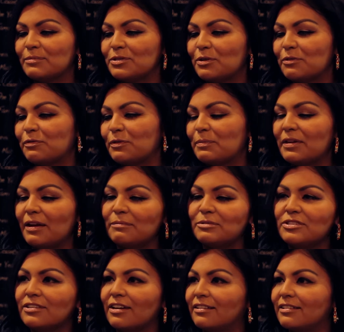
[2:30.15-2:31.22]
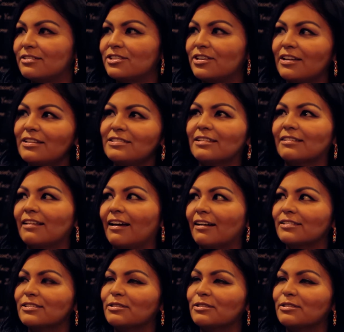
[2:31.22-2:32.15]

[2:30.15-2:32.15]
so for me, I'm just kind of chasing that.